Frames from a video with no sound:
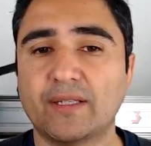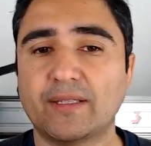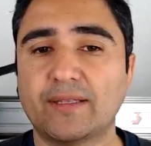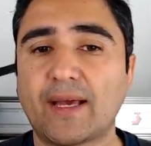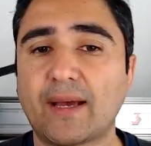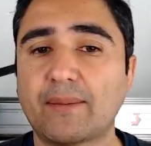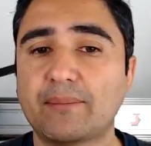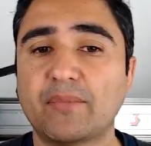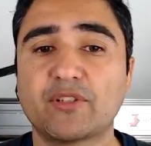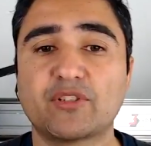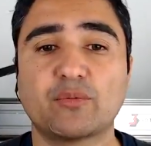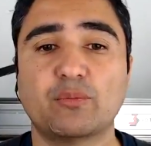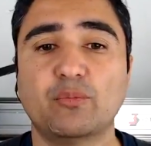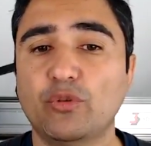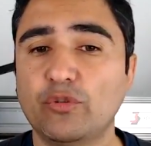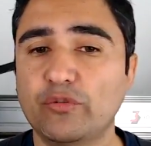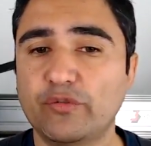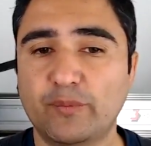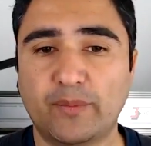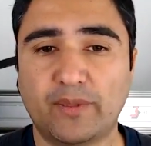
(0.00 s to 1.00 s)
that much
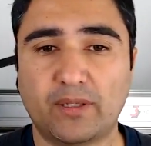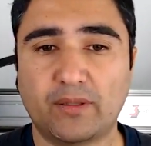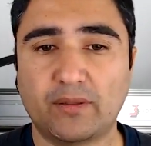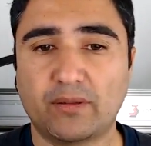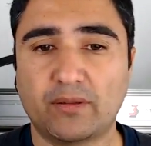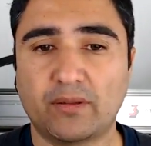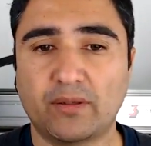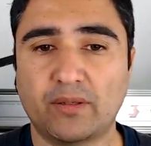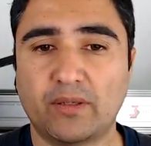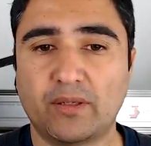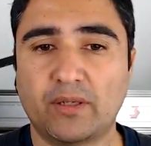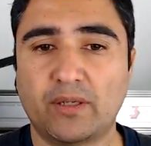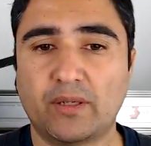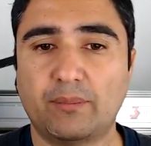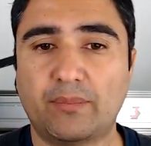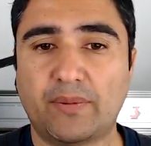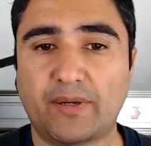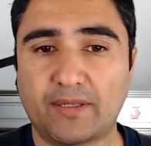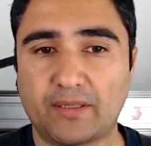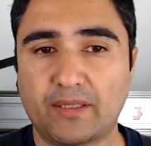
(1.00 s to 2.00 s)
movement,
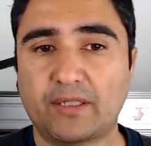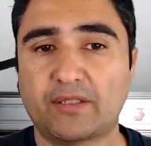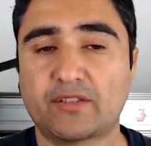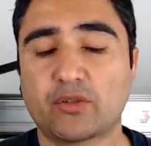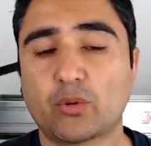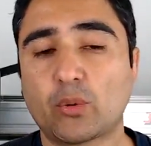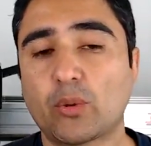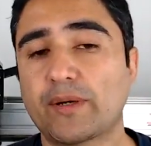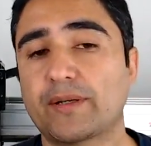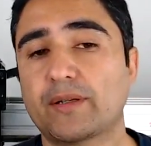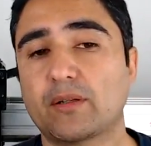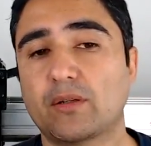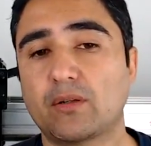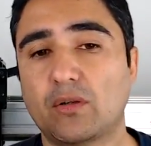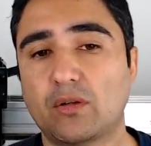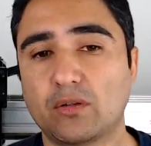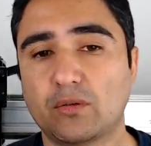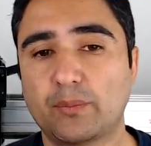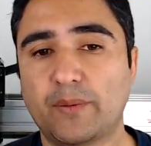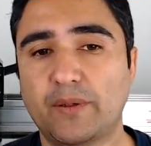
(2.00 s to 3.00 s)
but it's quite
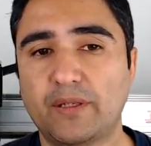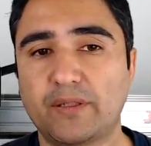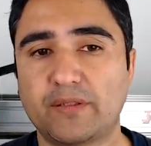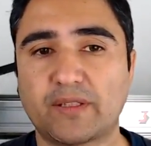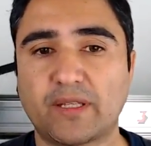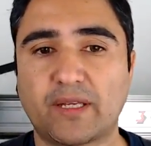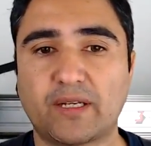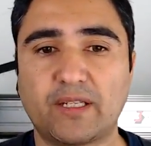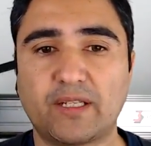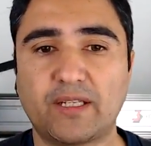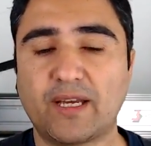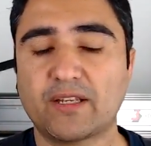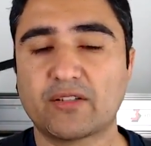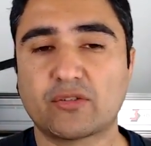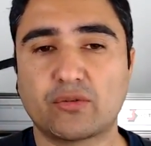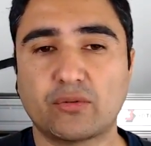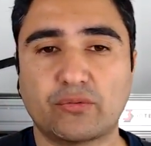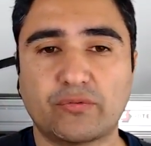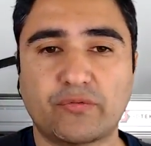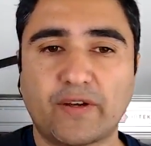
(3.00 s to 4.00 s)
long piece that he
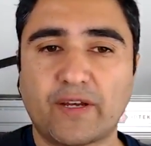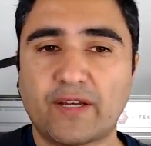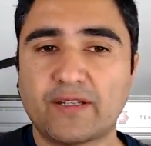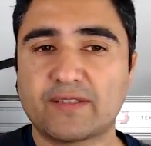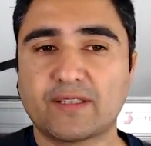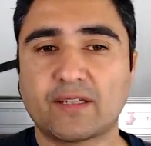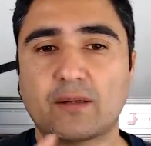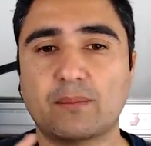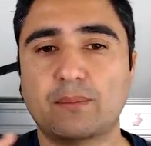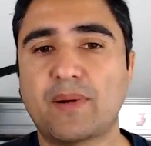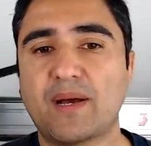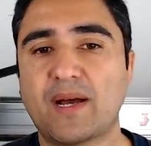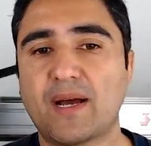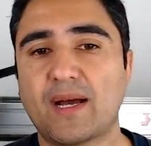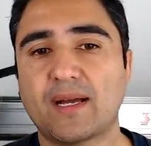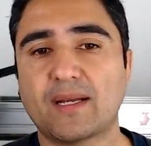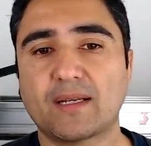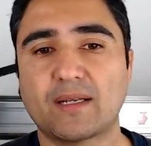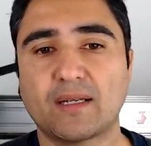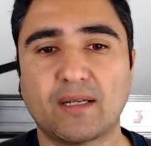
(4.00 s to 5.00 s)
has to face, come
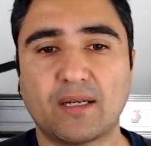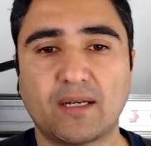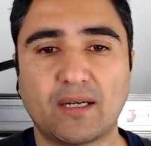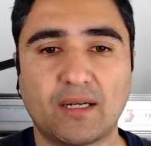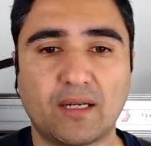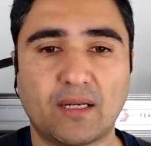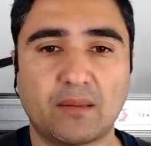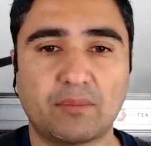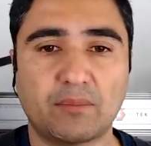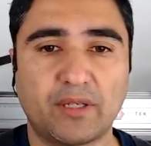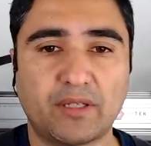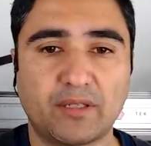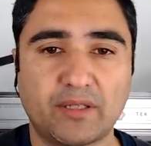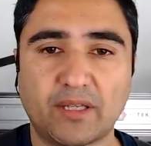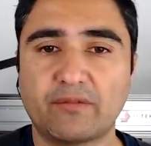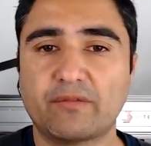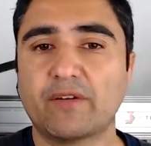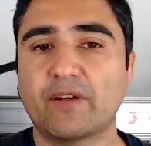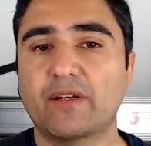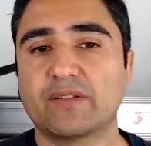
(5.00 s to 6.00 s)
back, and
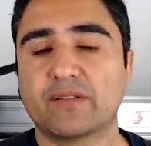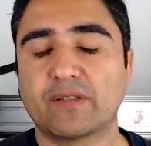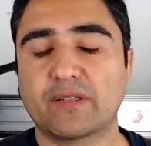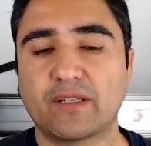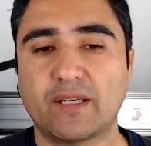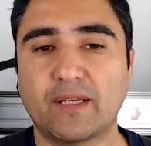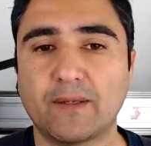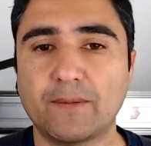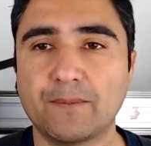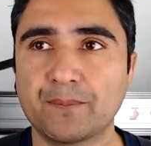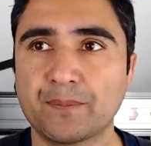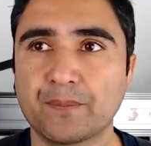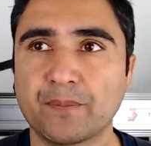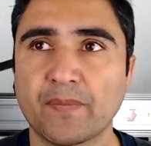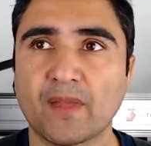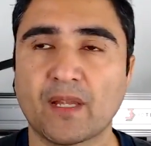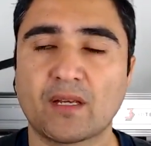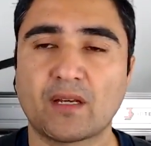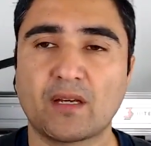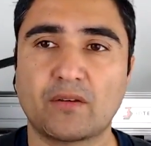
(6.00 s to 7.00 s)
then face again,
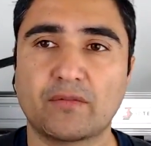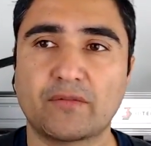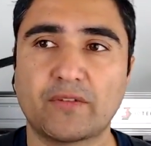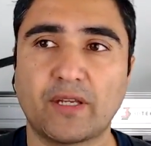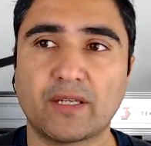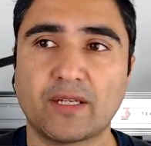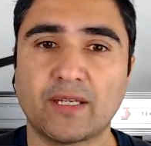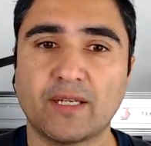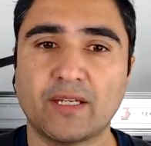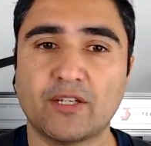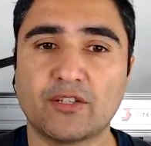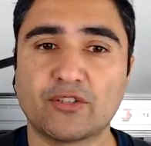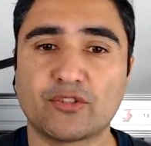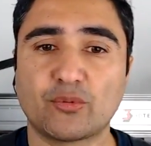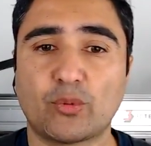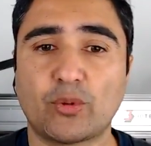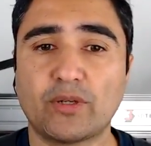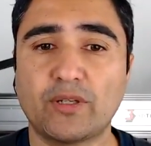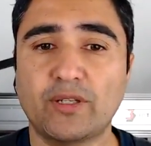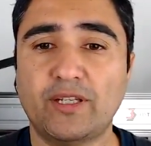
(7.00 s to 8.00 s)
kind of thing. So
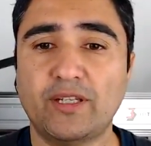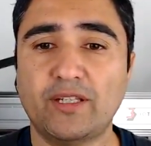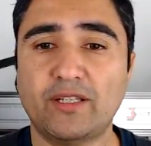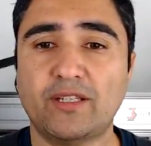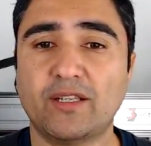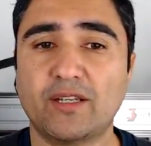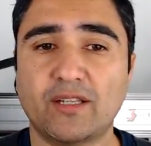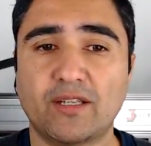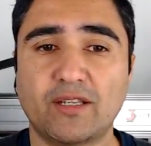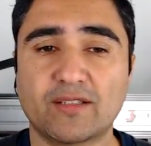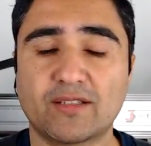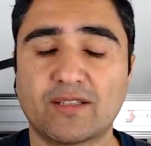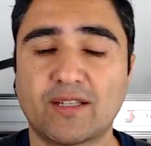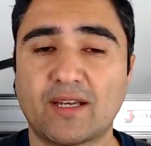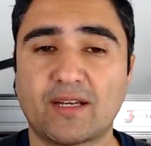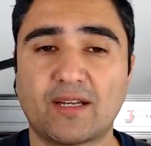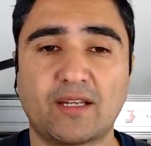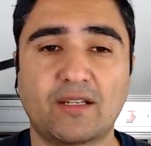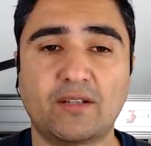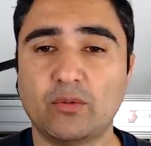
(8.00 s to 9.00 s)
what he did is
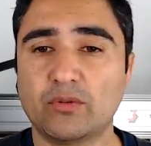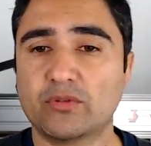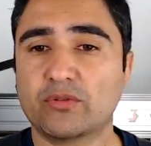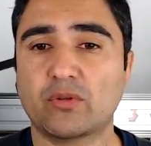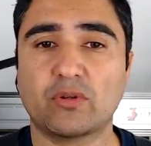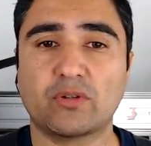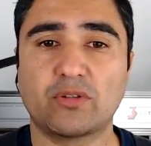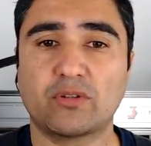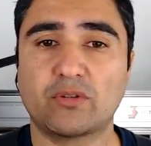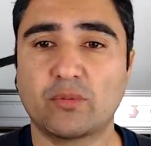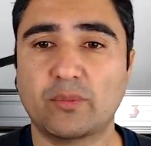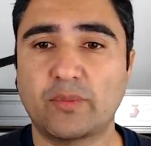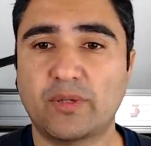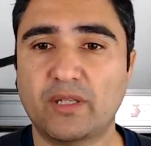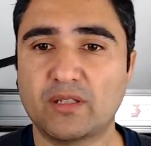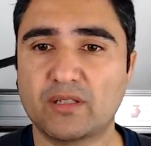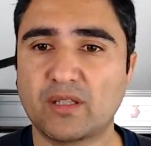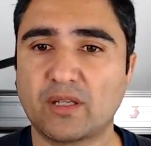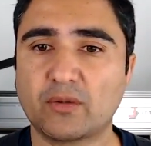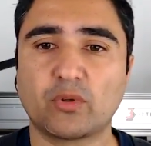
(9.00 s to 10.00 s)
that, and he was talking to me,
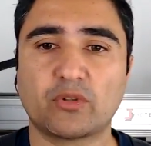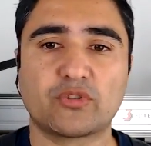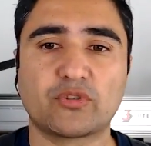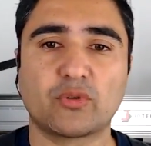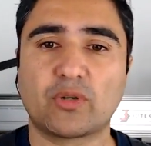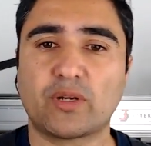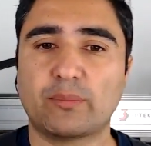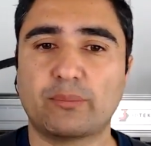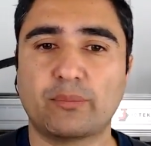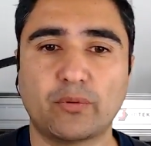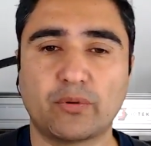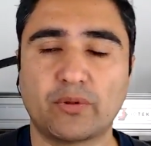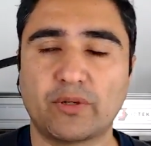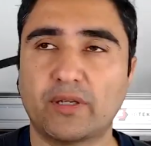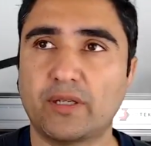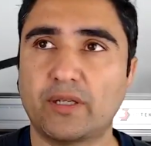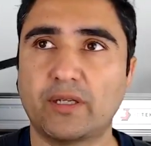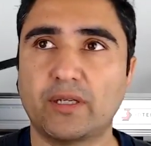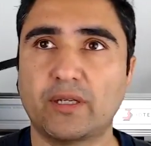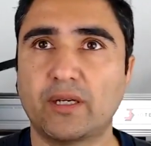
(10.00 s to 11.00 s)
he's like, what should I put
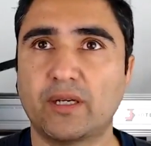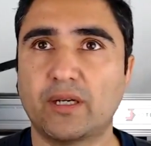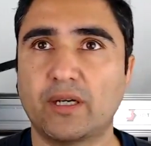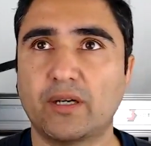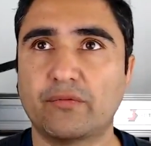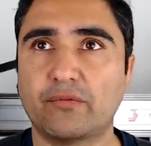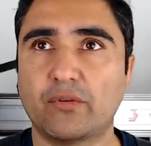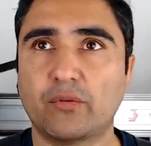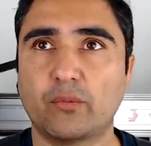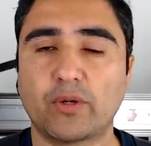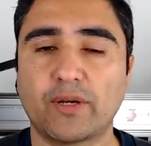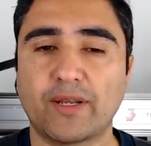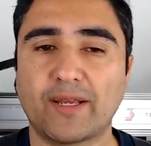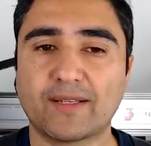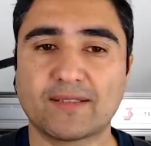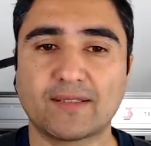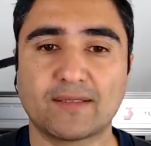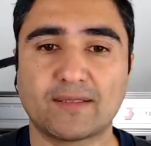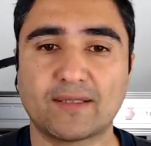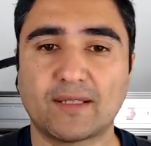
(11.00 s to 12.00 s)
in for what
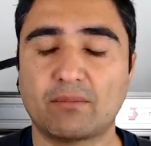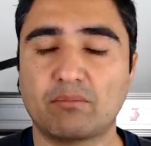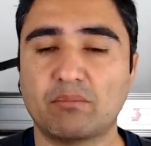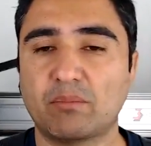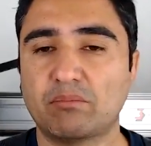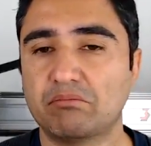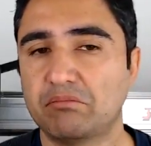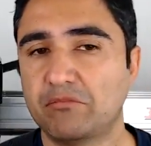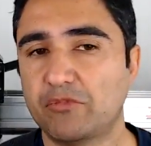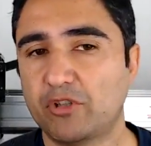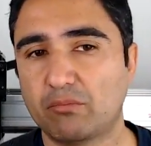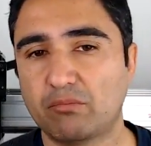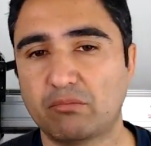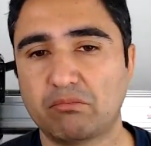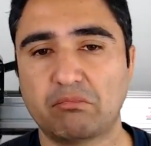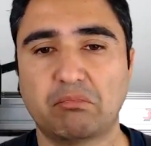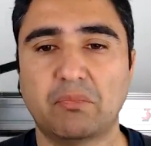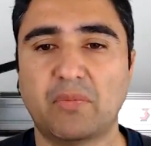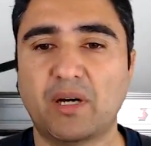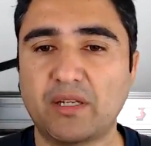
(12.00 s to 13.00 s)
axis? And you know,
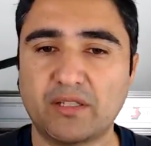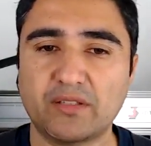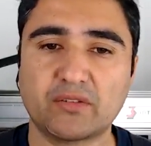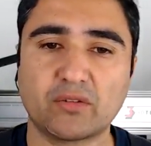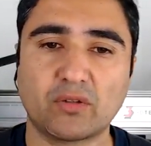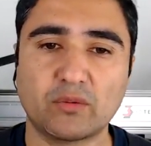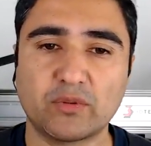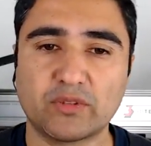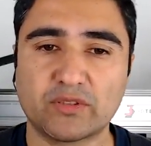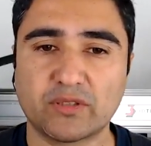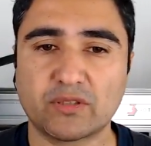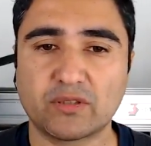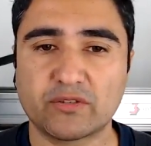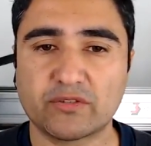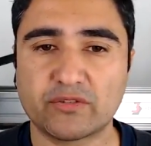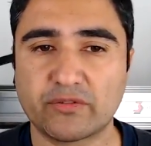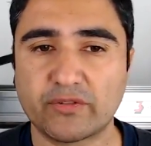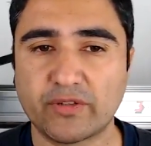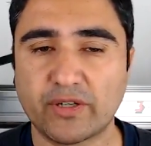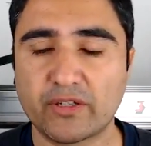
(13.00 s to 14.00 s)
money is always a
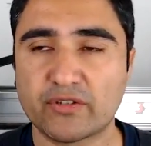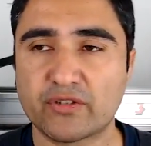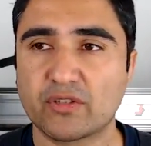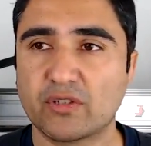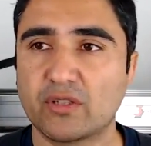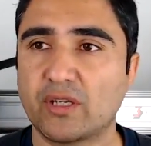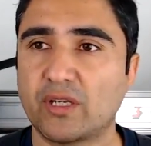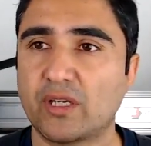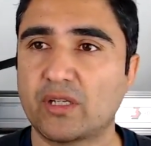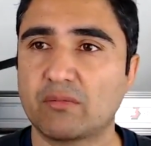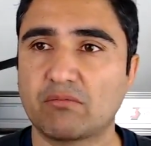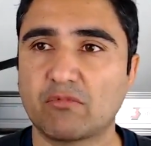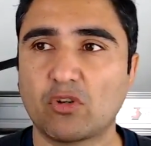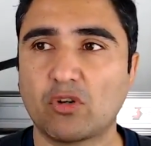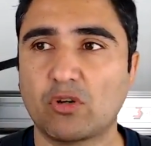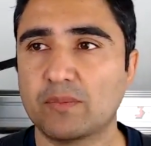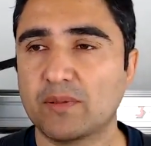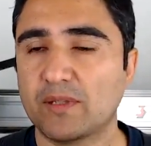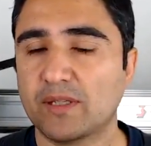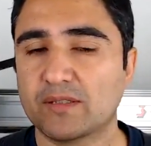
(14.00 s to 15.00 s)
consideration, and
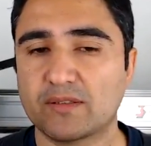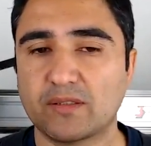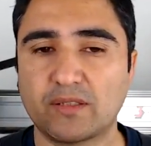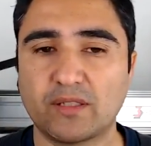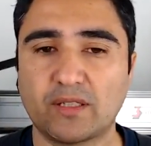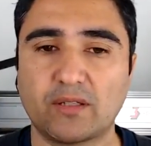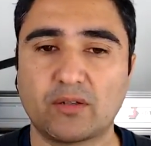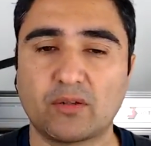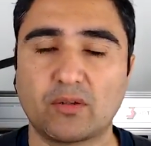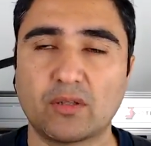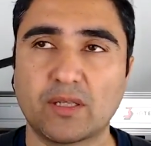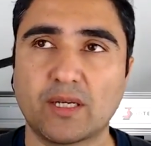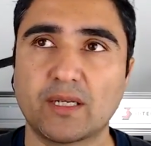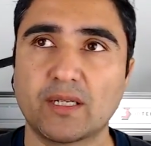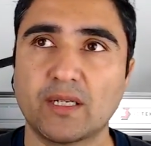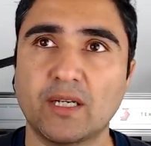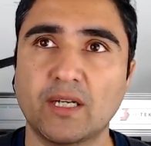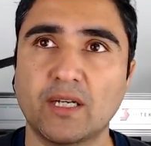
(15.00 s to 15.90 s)
complexity and all that.